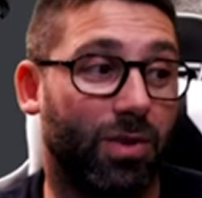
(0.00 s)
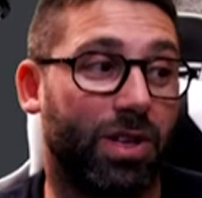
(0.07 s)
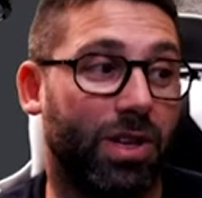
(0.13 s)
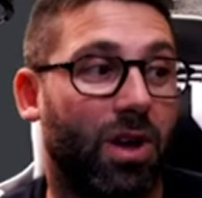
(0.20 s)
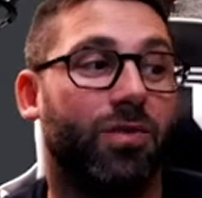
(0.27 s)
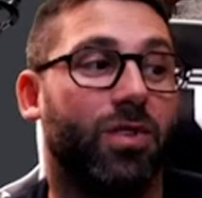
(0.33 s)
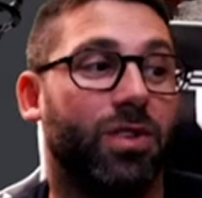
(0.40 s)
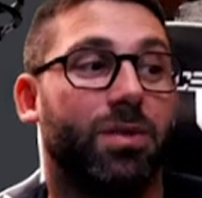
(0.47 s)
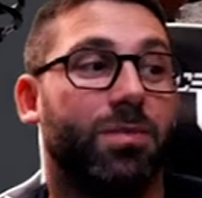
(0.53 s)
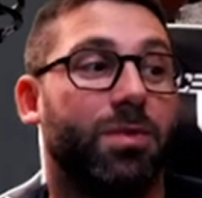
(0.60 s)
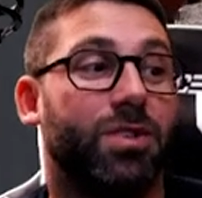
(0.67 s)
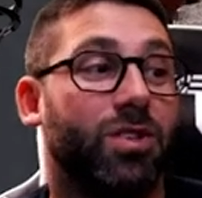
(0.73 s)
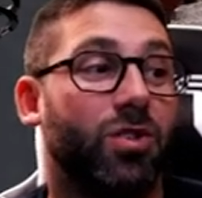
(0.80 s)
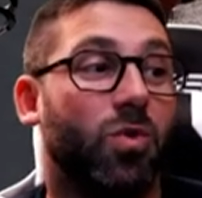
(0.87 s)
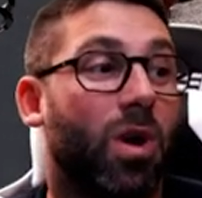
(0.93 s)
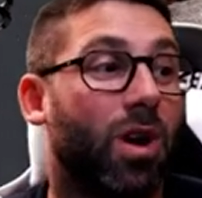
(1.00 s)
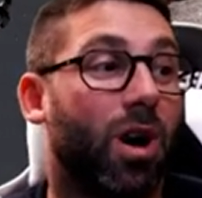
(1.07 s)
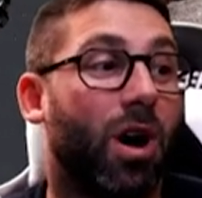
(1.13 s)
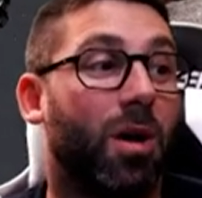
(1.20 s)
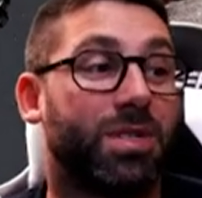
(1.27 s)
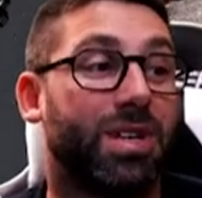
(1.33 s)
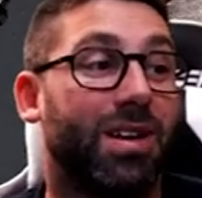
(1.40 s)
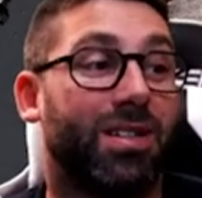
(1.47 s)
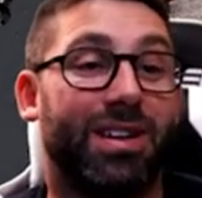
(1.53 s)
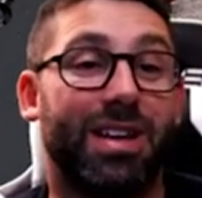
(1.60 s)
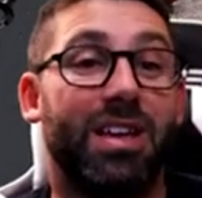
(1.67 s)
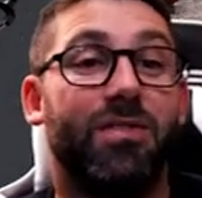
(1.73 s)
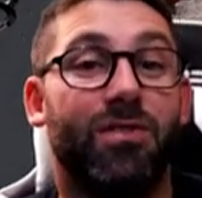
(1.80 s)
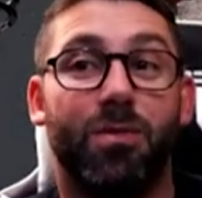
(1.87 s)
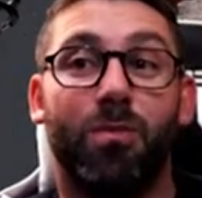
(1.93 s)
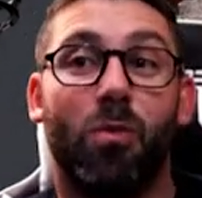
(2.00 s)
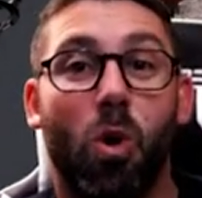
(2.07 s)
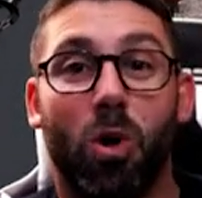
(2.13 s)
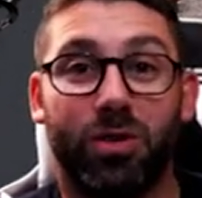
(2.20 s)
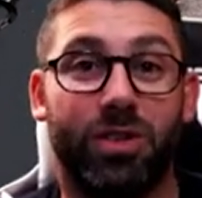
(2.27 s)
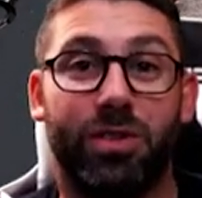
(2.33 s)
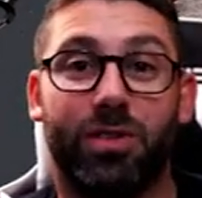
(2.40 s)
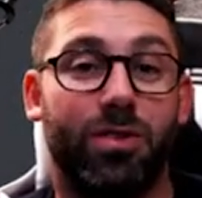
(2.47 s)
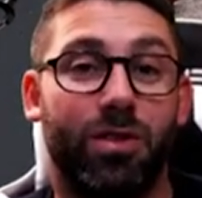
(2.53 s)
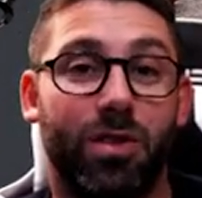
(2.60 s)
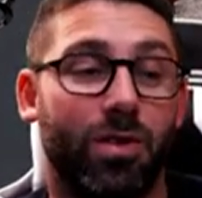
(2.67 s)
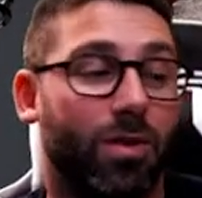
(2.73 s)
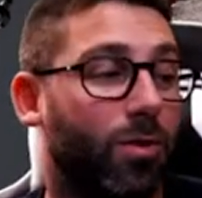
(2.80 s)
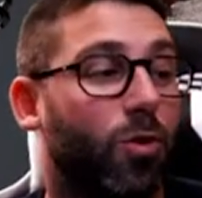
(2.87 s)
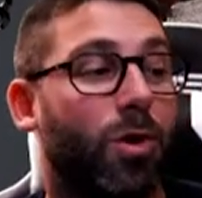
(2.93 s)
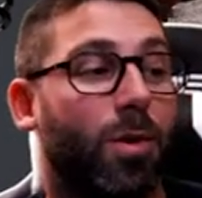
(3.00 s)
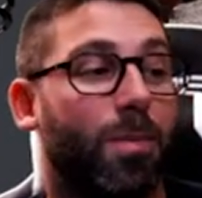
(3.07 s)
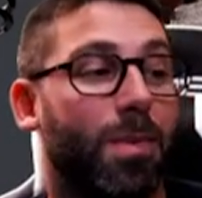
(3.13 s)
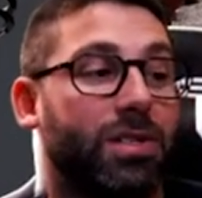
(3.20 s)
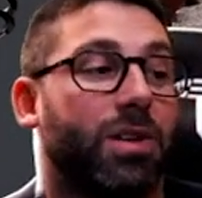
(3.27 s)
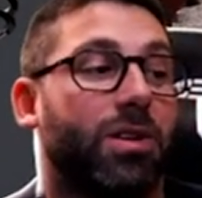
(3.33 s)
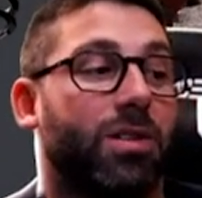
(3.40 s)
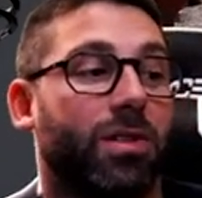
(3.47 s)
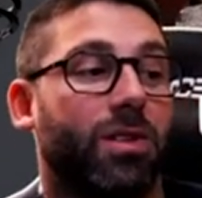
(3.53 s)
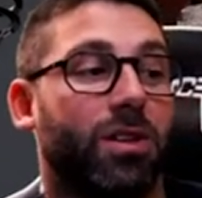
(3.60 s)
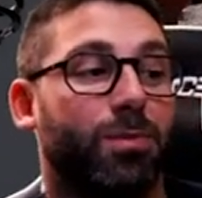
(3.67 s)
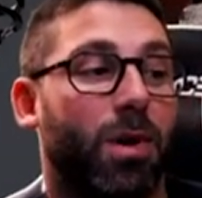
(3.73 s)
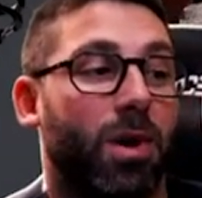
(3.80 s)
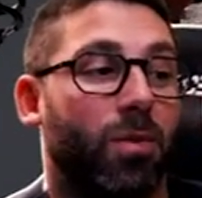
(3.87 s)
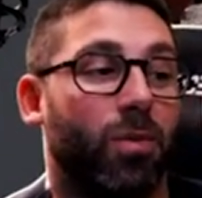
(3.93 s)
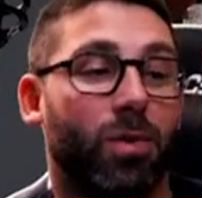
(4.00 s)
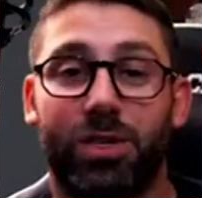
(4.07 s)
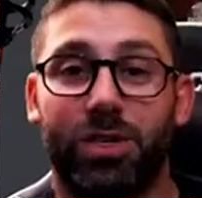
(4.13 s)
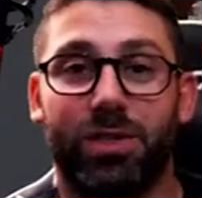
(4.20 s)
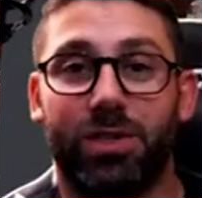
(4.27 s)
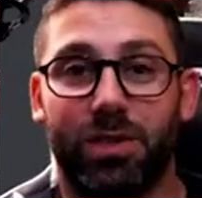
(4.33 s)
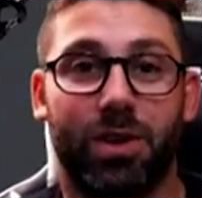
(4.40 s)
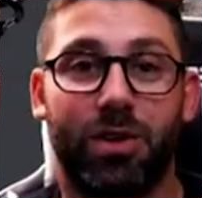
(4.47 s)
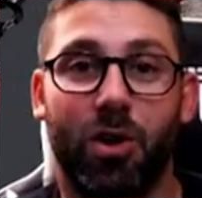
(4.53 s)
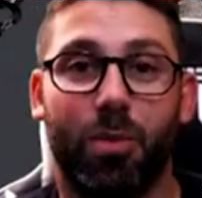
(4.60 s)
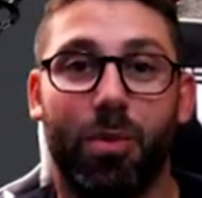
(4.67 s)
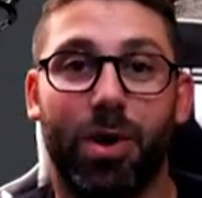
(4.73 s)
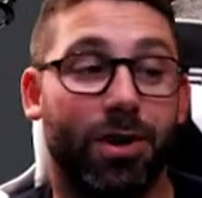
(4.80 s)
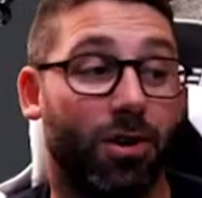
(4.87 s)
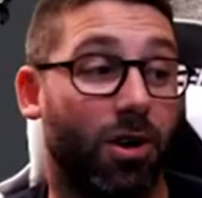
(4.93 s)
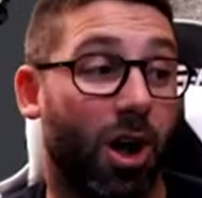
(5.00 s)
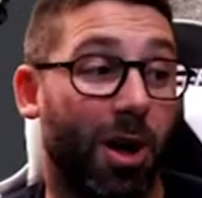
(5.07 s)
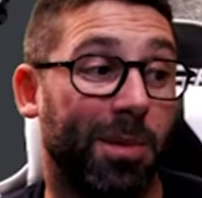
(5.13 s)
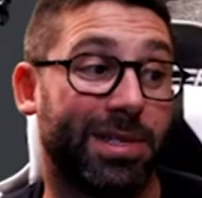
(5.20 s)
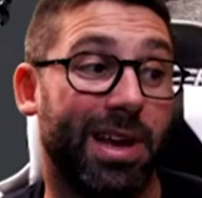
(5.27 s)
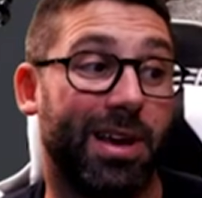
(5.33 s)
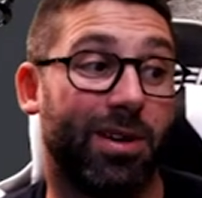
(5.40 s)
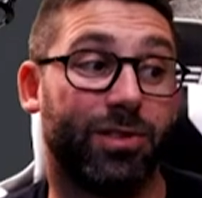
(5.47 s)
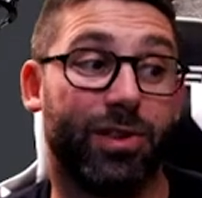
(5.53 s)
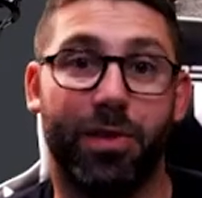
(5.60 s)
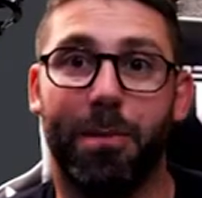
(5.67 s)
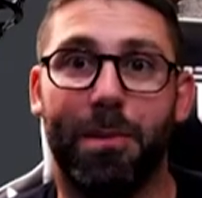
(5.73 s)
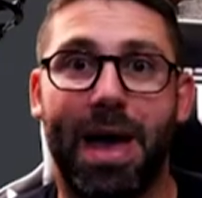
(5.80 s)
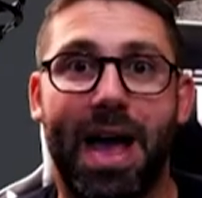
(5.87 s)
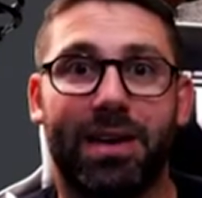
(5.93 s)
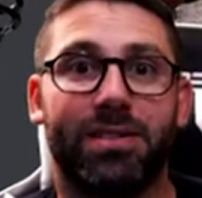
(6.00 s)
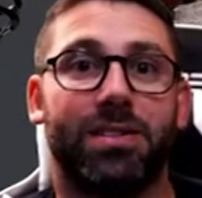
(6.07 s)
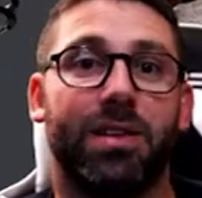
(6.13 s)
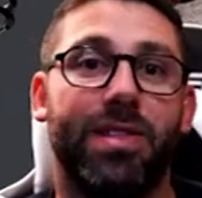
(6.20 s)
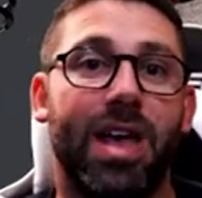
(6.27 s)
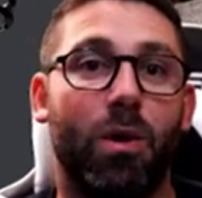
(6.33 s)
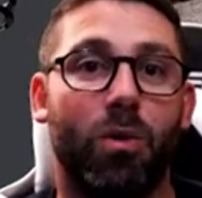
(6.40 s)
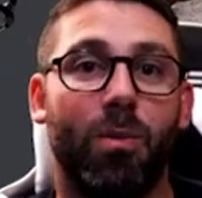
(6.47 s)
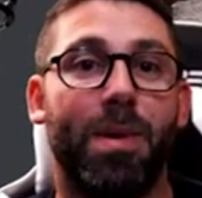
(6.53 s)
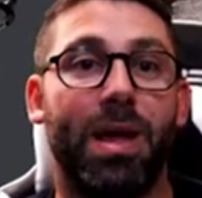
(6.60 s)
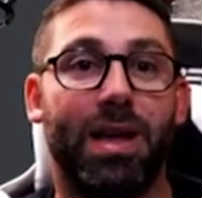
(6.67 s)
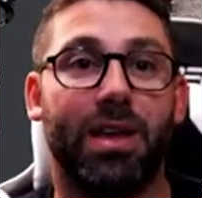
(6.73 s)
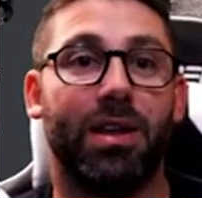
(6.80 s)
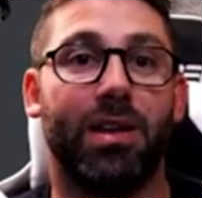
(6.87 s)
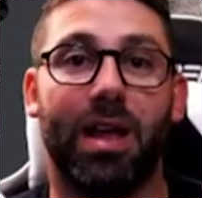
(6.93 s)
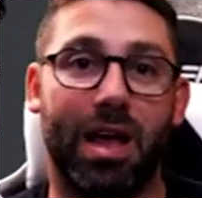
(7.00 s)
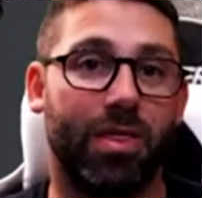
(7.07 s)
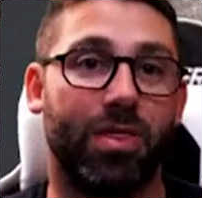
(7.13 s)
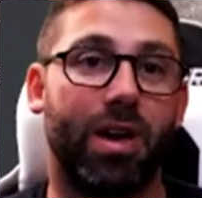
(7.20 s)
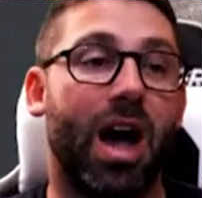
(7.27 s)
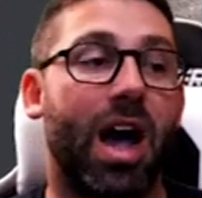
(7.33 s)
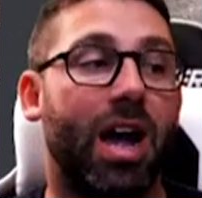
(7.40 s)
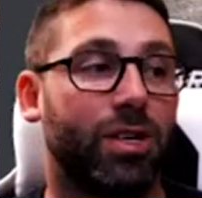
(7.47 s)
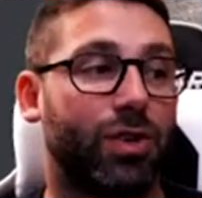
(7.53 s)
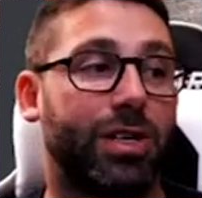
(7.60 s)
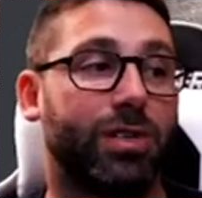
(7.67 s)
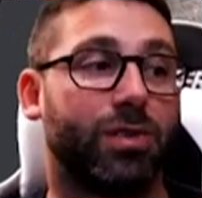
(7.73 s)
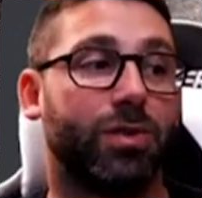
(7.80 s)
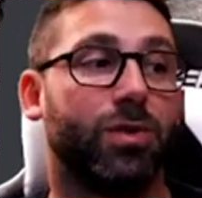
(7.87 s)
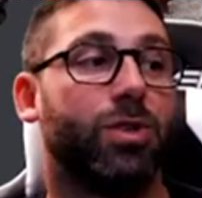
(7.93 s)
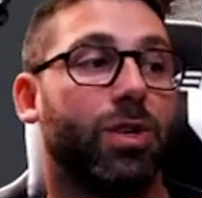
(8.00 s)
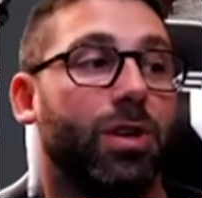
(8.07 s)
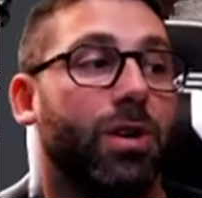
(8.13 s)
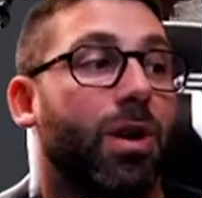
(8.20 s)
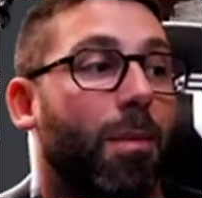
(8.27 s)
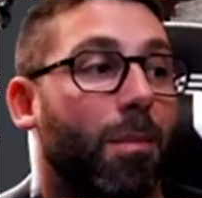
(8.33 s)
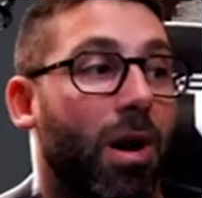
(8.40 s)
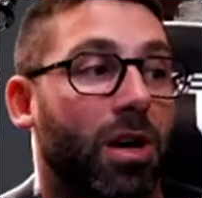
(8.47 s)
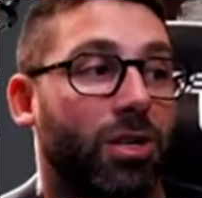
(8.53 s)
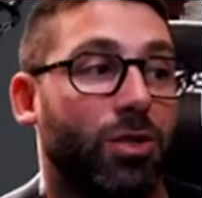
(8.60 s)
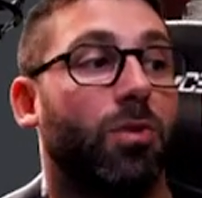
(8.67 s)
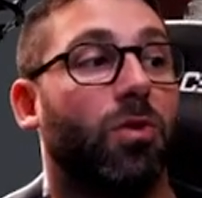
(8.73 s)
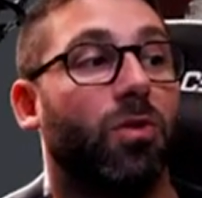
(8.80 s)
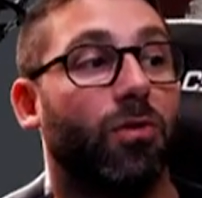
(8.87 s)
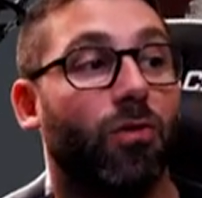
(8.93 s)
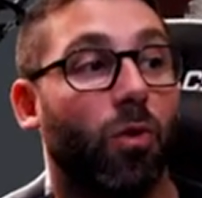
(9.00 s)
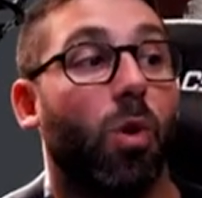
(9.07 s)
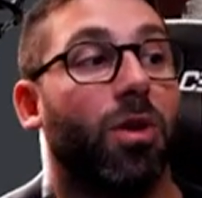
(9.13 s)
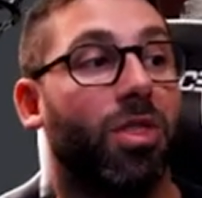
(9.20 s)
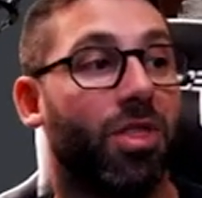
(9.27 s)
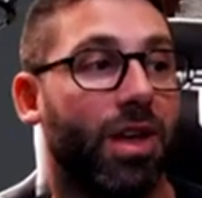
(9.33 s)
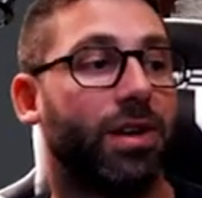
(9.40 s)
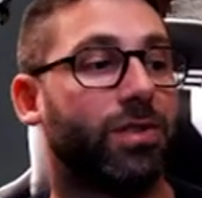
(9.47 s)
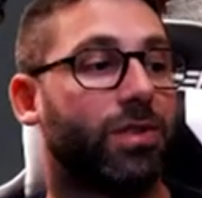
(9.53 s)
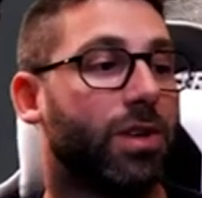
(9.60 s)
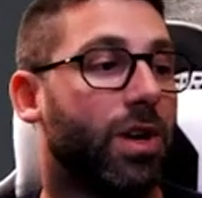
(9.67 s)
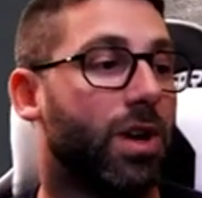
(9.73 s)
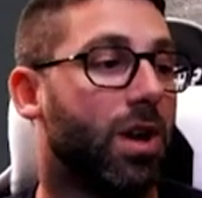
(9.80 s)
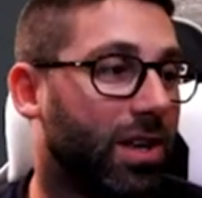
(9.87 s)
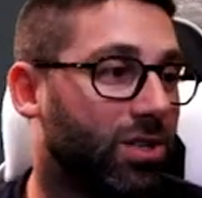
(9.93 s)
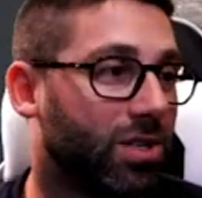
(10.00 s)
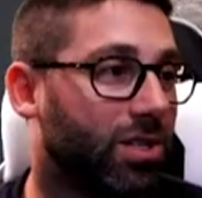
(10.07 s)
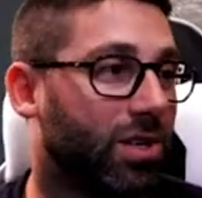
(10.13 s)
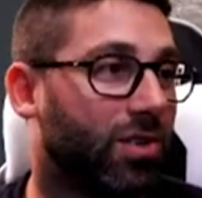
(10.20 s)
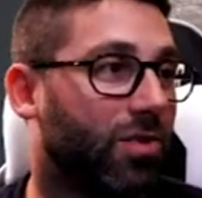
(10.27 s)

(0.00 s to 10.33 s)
really love this image and you want to upscale it even more to, you can basically click this button, which is a no brainer, upscale to the max. And that will make it the highest resolution possible for this. It's just